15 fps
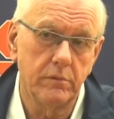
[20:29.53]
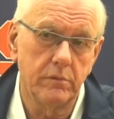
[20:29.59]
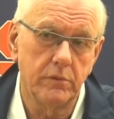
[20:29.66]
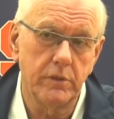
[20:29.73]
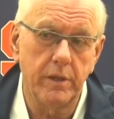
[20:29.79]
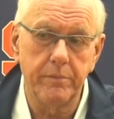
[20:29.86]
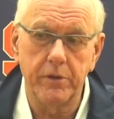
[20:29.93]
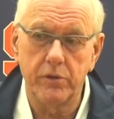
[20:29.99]

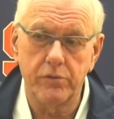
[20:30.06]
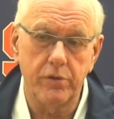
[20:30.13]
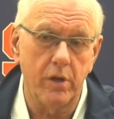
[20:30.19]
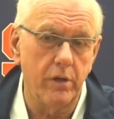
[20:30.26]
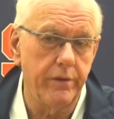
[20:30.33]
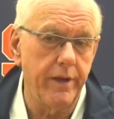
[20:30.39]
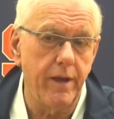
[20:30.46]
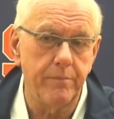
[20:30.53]
Samir
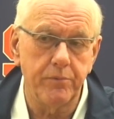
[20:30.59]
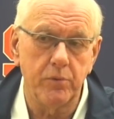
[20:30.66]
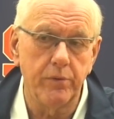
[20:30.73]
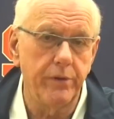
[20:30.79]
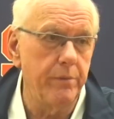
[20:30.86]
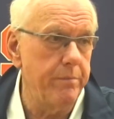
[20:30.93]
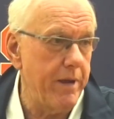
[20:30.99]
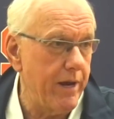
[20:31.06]
saw the
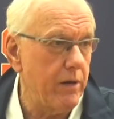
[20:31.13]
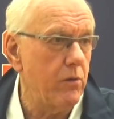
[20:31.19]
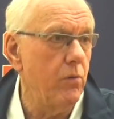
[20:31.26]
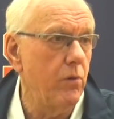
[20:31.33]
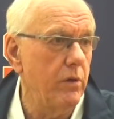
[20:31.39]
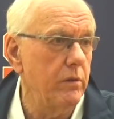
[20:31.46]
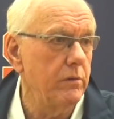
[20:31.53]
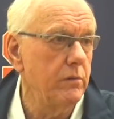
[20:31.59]
opportunity in the
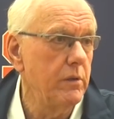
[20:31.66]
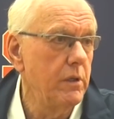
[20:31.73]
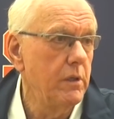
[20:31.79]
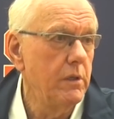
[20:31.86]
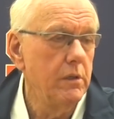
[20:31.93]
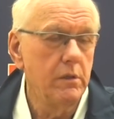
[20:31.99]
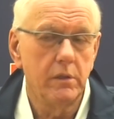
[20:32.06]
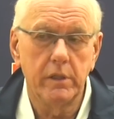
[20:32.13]
backcourt.
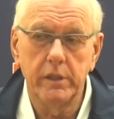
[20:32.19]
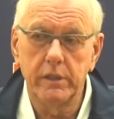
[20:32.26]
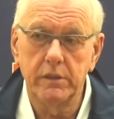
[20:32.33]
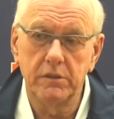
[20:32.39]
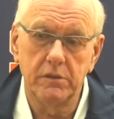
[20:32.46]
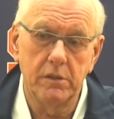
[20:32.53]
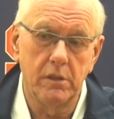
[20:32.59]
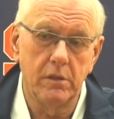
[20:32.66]

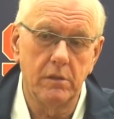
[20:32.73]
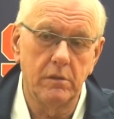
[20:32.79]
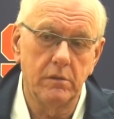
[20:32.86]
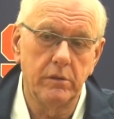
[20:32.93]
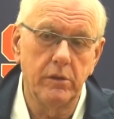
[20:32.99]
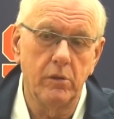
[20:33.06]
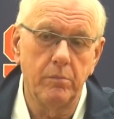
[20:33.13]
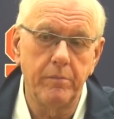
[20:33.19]
And,
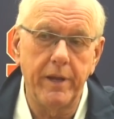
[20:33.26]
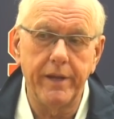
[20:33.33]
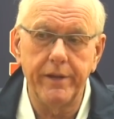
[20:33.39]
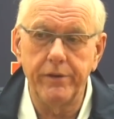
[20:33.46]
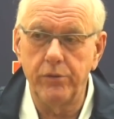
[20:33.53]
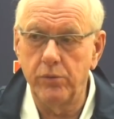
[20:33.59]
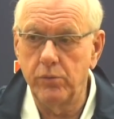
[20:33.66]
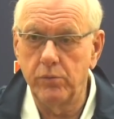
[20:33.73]
you know,
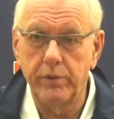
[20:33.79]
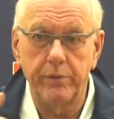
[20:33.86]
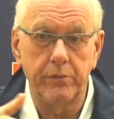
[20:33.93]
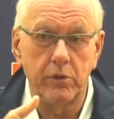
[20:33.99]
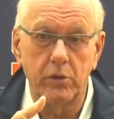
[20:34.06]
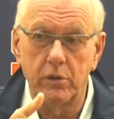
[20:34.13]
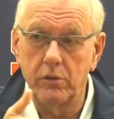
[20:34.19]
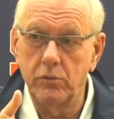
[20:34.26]
Benny knew we
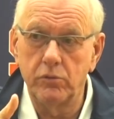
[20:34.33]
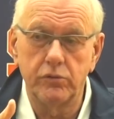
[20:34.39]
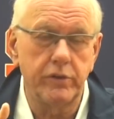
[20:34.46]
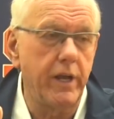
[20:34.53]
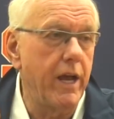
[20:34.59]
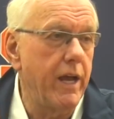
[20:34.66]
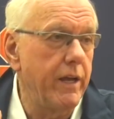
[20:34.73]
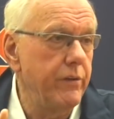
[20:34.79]
were going to lose
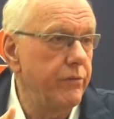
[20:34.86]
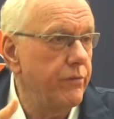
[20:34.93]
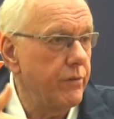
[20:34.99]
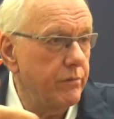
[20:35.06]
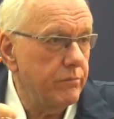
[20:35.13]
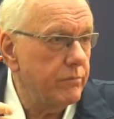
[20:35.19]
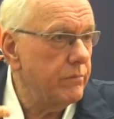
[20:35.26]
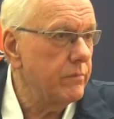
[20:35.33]
guys,
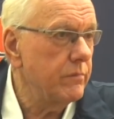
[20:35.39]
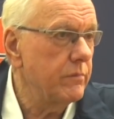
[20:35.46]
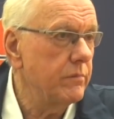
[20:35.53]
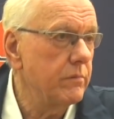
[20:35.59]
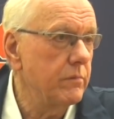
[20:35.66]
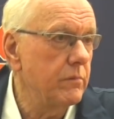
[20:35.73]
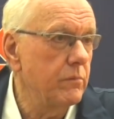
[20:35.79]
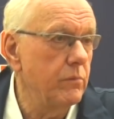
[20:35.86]
and
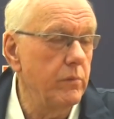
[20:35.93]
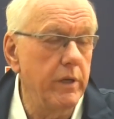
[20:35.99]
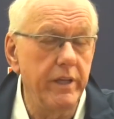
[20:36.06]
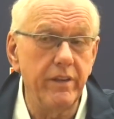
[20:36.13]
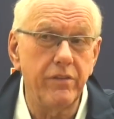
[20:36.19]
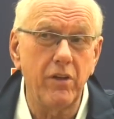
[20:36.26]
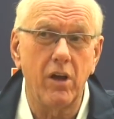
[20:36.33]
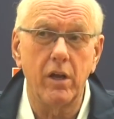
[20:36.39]

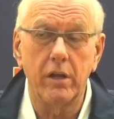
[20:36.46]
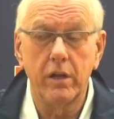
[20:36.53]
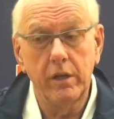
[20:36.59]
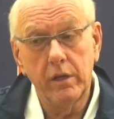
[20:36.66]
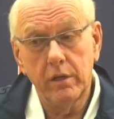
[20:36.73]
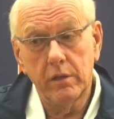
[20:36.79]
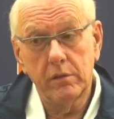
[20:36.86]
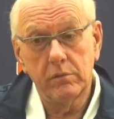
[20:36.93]
he thought
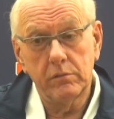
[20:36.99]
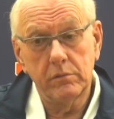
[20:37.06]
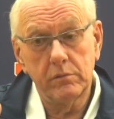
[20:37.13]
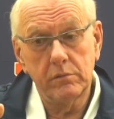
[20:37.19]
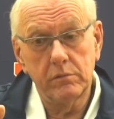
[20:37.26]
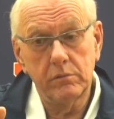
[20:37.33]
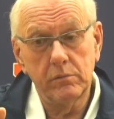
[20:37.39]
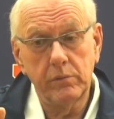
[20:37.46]

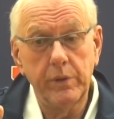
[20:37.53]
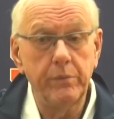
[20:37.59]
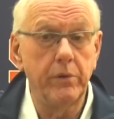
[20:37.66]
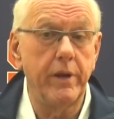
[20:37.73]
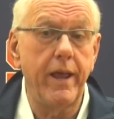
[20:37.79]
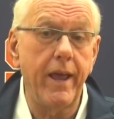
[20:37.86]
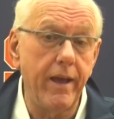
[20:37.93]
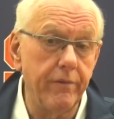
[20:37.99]
we
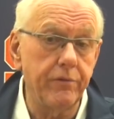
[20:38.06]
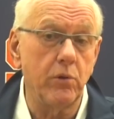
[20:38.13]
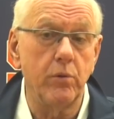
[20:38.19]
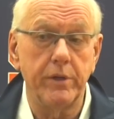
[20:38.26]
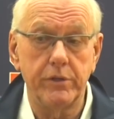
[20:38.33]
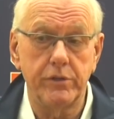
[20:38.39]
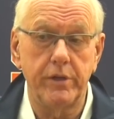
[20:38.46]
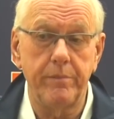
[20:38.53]
would have
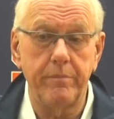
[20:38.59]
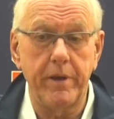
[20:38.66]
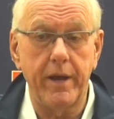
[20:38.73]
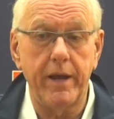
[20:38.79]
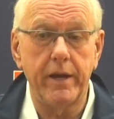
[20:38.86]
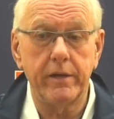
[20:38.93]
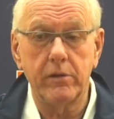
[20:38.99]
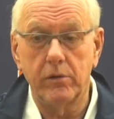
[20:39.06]
Quincy
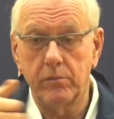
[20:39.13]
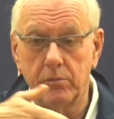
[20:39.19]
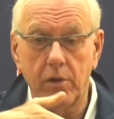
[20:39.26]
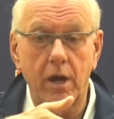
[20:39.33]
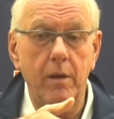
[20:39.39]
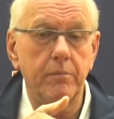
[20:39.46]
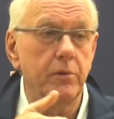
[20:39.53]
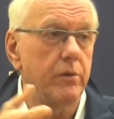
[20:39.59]
back or
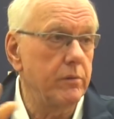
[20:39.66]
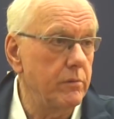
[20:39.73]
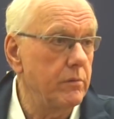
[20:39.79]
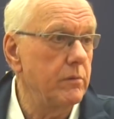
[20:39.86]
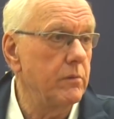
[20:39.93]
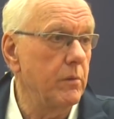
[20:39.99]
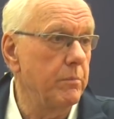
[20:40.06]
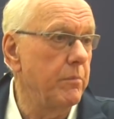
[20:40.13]
Robert
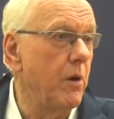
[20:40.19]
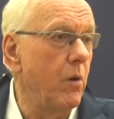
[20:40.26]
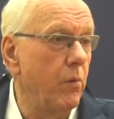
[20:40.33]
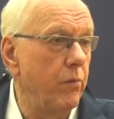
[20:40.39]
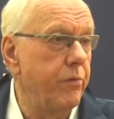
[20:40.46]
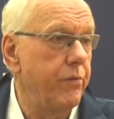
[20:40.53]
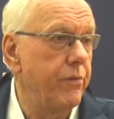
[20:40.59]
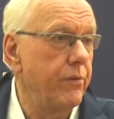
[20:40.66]
or
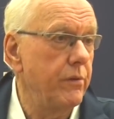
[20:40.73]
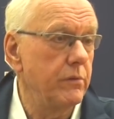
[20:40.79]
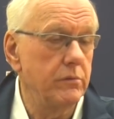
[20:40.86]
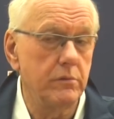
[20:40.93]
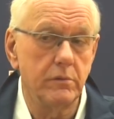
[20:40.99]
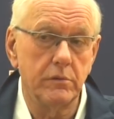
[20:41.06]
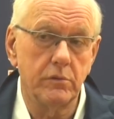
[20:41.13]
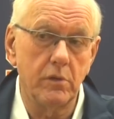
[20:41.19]
both.
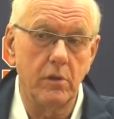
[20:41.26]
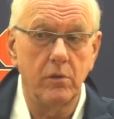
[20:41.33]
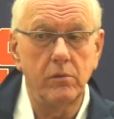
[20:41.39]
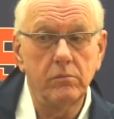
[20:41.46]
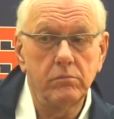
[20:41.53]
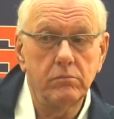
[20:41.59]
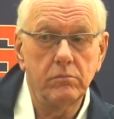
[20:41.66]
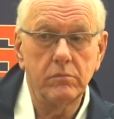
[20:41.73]

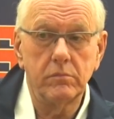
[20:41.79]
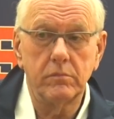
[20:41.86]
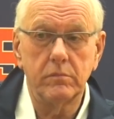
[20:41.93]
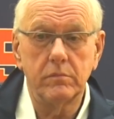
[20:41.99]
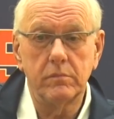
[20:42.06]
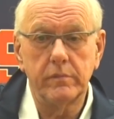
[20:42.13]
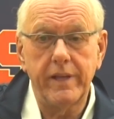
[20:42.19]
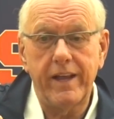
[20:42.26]
So
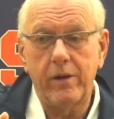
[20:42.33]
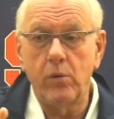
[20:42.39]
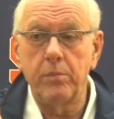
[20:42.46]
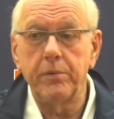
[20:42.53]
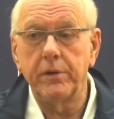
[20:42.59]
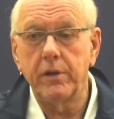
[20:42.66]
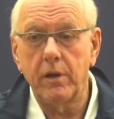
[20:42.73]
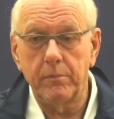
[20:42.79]
that
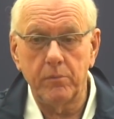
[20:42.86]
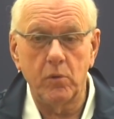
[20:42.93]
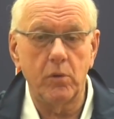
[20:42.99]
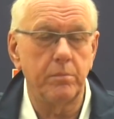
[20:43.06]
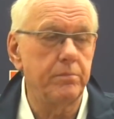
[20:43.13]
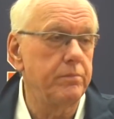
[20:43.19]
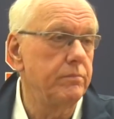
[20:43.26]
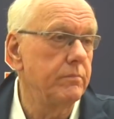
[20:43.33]
opened up more.